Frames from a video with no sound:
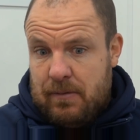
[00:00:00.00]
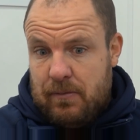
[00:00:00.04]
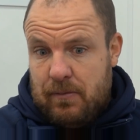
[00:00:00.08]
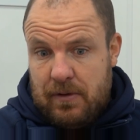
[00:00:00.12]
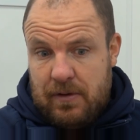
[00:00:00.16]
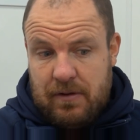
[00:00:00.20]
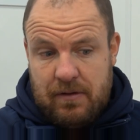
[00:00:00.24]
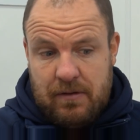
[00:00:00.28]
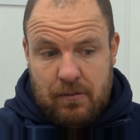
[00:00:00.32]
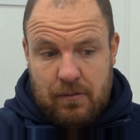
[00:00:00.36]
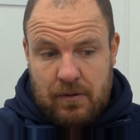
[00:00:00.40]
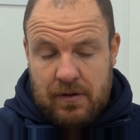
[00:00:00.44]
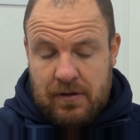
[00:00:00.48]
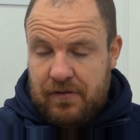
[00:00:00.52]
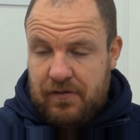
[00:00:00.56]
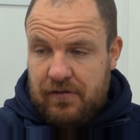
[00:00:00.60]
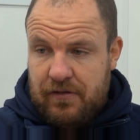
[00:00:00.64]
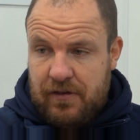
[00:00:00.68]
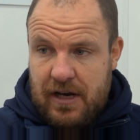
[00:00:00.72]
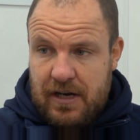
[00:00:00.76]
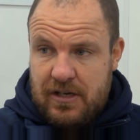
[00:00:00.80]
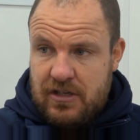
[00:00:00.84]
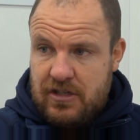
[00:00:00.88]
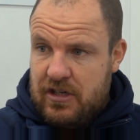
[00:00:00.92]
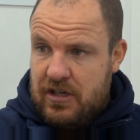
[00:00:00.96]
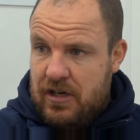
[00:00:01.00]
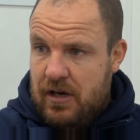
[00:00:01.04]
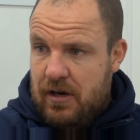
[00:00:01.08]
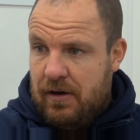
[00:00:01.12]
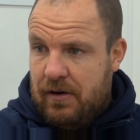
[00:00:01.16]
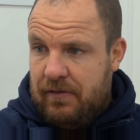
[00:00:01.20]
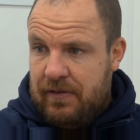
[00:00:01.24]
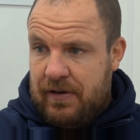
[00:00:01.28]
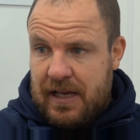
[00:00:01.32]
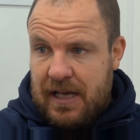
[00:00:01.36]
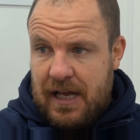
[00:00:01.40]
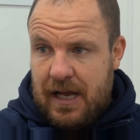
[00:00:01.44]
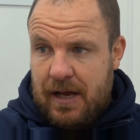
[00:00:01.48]
with friends, you know,
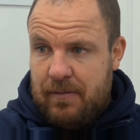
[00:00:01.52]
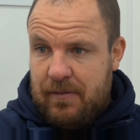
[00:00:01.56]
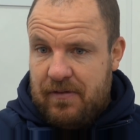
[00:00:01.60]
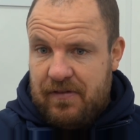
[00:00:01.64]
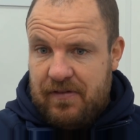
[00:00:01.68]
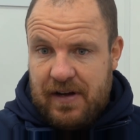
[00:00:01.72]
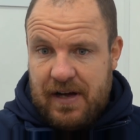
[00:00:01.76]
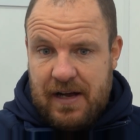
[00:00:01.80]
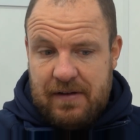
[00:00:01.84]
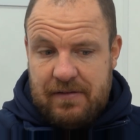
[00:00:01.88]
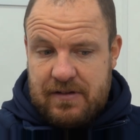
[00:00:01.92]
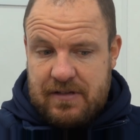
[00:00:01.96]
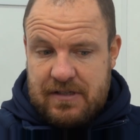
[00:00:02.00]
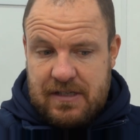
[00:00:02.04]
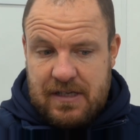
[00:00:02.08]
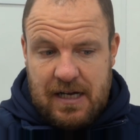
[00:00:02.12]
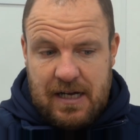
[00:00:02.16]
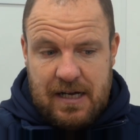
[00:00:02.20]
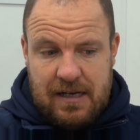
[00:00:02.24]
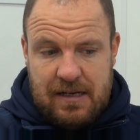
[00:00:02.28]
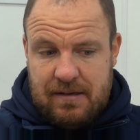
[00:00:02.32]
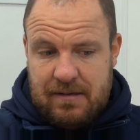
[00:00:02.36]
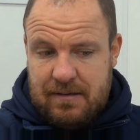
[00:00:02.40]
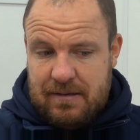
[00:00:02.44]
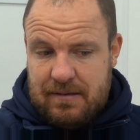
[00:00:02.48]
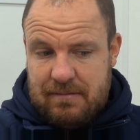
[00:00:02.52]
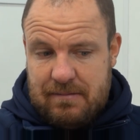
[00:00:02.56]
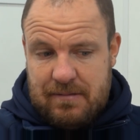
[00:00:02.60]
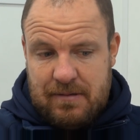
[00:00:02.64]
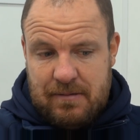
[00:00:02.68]
having a game of five-a-side.